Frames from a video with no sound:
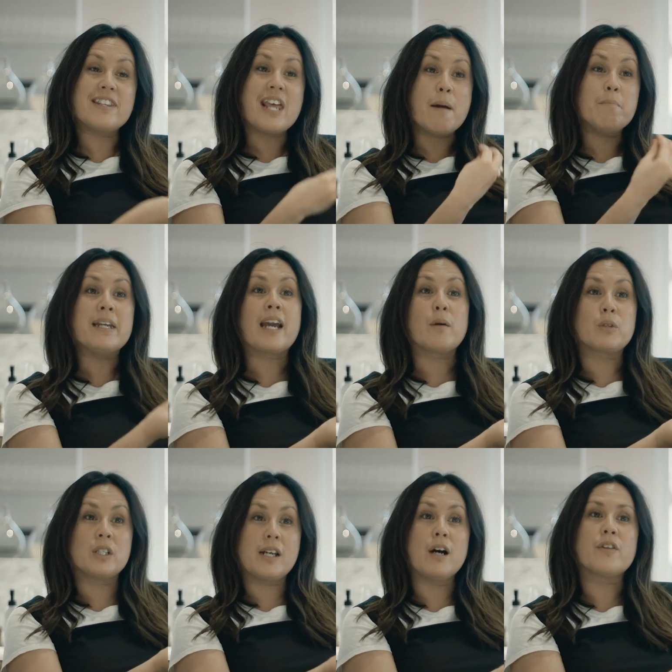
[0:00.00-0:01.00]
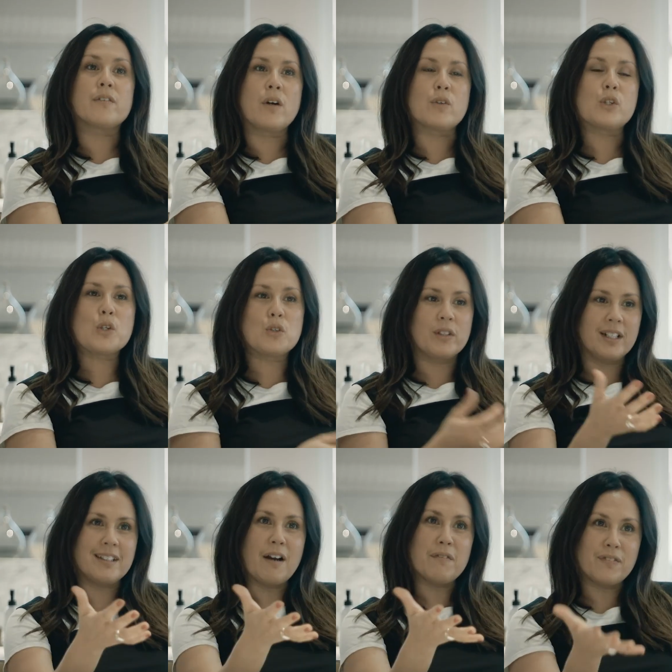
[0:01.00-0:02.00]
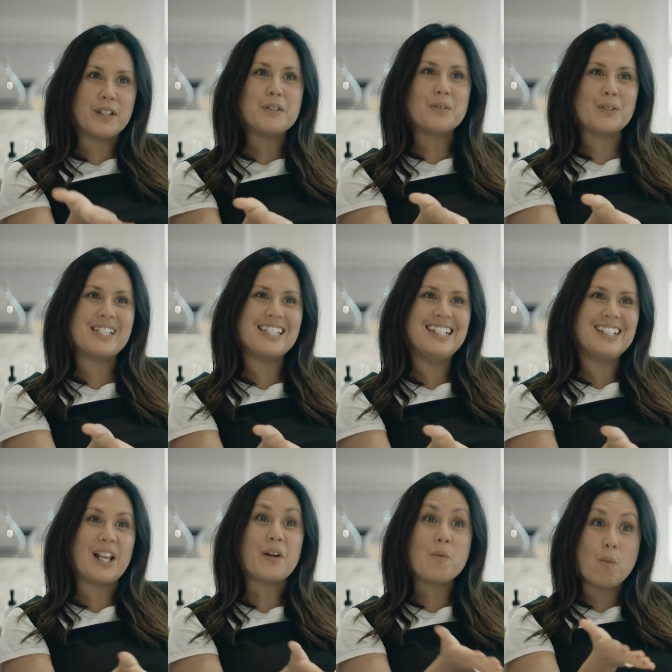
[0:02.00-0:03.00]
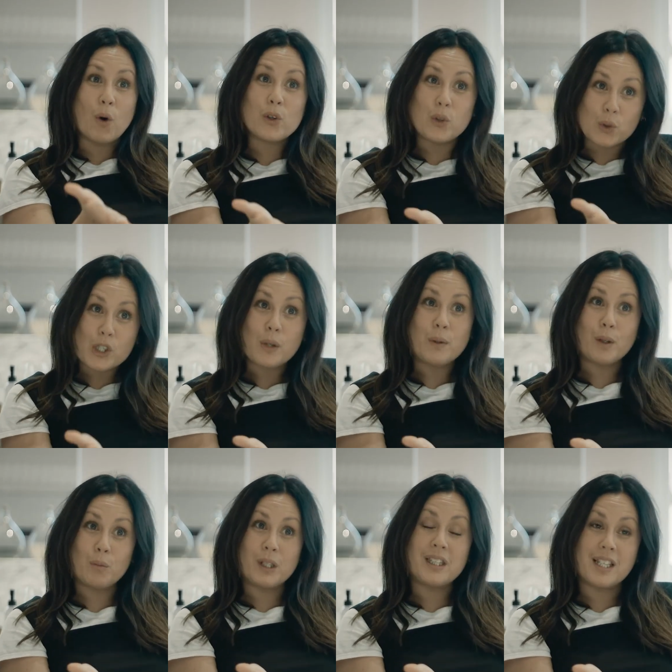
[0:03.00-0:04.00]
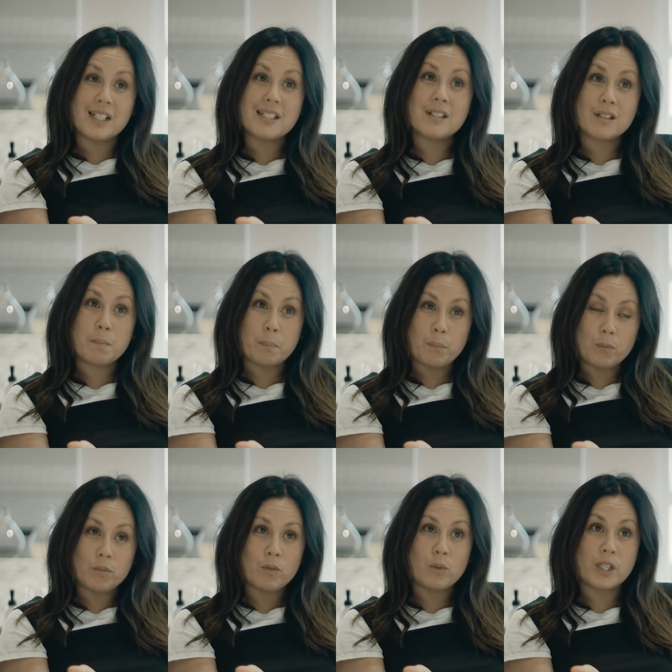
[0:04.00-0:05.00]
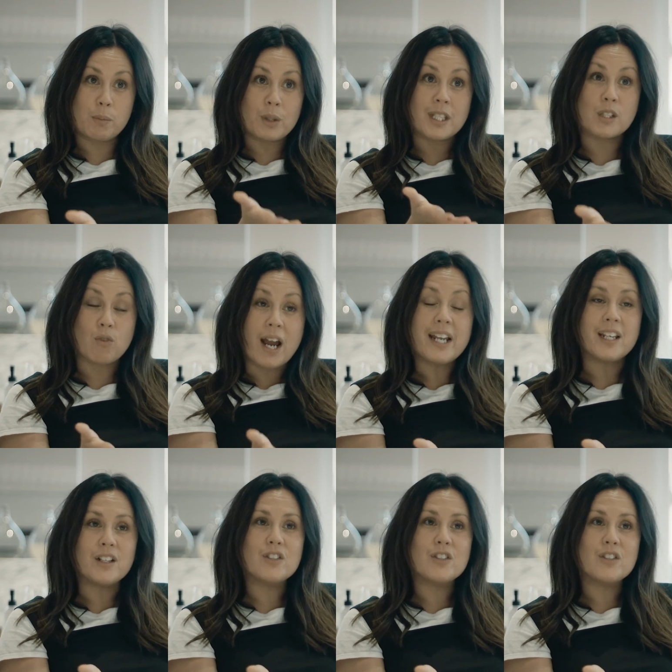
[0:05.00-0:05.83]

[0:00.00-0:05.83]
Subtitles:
them being able to tell their own story, and that feels like what you're doing with this range.